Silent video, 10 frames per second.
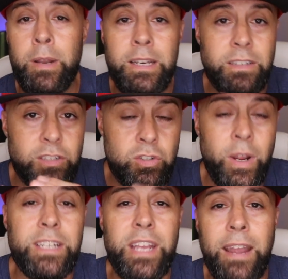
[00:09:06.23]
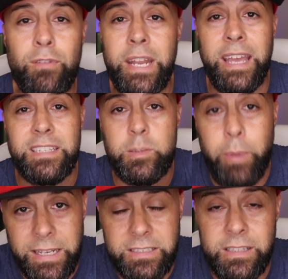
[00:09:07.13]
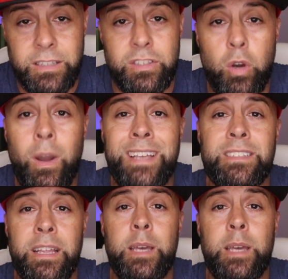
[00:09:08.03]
I need to stretch every day, especially the psoas and the